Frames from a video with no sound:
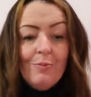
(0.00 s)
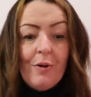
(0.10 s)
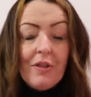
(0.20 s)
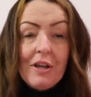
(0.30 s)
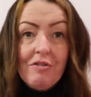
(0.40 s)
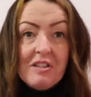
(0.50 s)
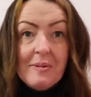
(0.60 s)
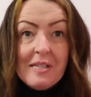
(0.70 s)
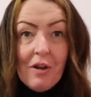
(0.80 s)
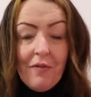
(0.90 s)
with the
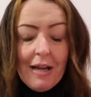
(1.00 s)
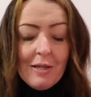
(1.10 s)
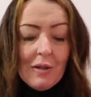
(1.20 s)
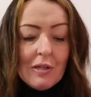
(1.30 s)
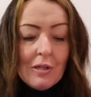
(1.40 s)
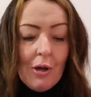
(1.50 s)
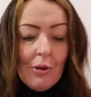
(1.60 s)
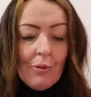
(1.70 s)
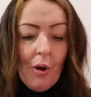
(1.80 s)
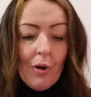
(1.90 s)
Christmas snowflakes on, so
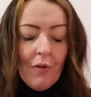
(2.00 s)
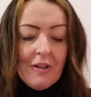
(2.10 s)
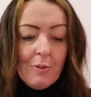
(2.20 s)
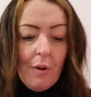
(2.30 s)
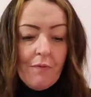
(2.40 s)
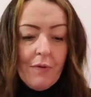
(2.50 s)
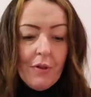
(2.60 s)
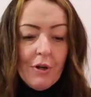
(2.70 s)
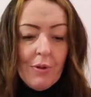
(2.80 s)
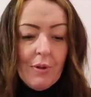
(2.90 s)
I got this one for
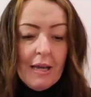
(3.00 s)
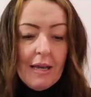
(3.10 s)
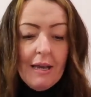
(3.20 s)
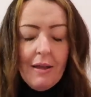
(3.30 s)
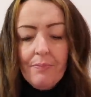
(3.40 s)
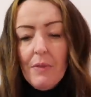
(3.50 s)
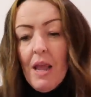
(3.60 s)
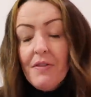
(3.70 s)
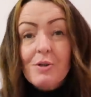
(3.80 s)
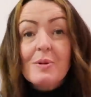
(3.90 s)
the new year.
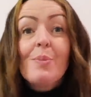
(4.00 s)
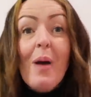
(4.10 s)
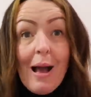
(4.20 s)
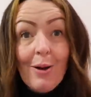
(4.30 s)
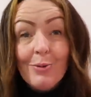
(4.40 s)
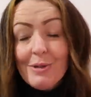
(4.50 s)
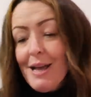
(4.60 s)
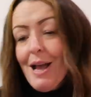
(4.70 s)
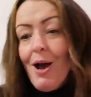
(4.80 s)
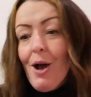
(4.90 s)
This was a pound.
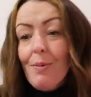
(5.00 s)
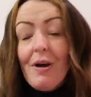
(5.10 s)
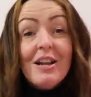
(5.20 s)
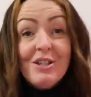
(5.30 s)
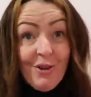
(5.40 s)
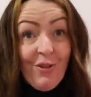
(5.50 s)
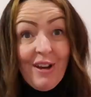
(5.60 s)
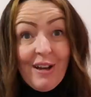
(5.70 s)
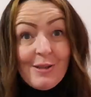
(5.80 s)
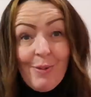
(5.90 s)
I actually got
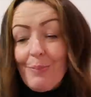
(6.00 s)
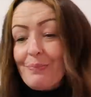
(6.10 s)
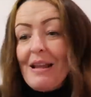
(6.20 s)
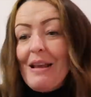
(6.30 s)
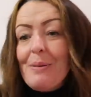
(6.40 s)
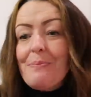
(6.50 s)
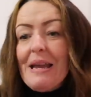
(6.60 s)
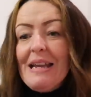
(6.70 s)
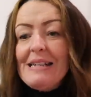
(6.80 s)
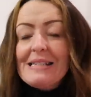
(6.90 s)
the last one,
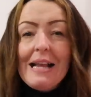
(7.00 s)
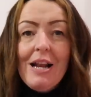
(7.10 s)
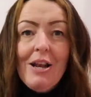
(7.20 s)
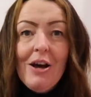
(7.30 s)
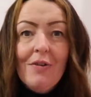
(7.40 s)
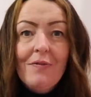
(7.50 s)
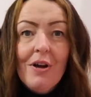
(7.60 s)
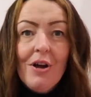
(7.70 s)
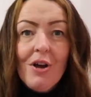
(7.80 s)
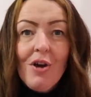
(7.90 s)
Peace Love
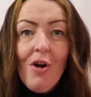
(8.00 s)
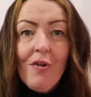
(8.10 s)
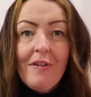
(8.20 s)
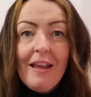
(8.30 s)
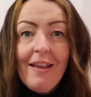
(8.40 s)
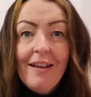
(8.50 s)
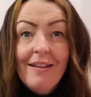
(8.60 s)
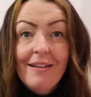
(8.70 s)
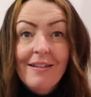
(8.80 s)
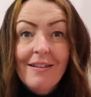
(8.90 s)
Coffee.
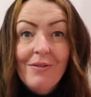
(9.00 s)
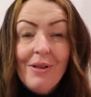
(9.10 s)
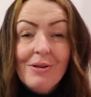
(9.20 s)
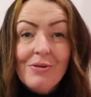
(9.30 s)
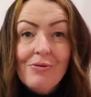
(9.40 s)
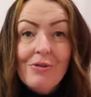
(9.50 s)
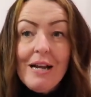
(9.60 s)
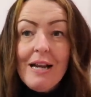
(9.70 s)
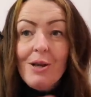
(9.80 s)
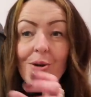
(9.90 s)
Well, that was
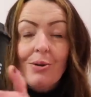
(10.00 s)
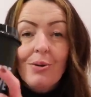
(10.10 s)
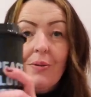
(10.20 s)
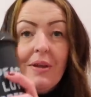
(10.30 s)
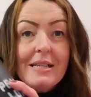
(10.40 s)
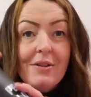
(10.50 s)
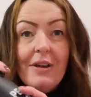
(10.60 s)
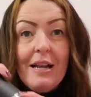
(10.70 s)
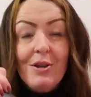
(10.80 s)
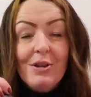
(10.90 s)
really cool, and these are
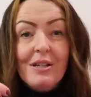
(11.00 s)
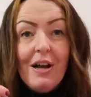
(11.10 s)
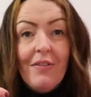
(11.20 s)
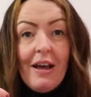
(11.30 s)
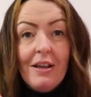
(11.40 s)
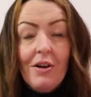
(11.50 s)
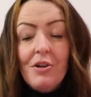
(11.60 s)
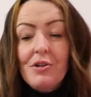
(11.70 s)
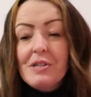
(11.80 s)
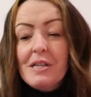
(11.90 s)
really good, aren't they? I
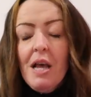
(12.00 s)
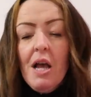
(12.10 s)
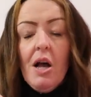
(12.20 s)
use